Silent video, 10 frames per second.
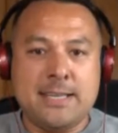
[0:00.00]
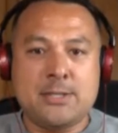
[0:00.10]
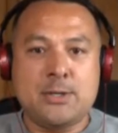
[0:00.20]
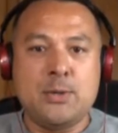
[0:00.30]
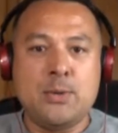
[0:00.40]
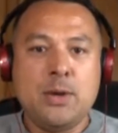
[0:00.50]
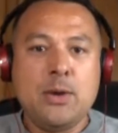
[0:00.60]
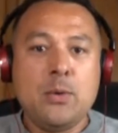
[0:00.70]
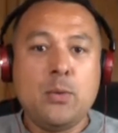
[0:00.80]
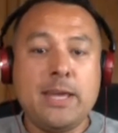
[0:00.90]
as to
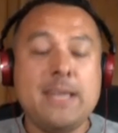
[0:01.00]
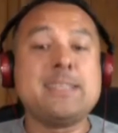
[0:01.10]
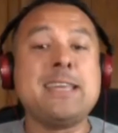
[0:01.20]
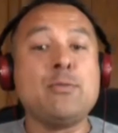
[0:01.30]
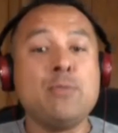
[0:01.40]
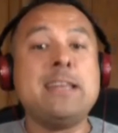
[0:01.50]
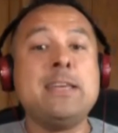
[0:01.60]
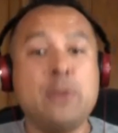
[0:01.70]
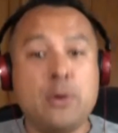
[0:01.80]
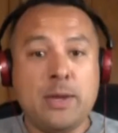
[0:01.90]
what it is they're
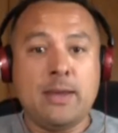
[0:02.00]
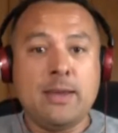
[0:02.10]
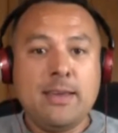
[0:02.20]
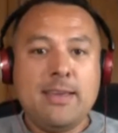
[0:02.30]
really doing.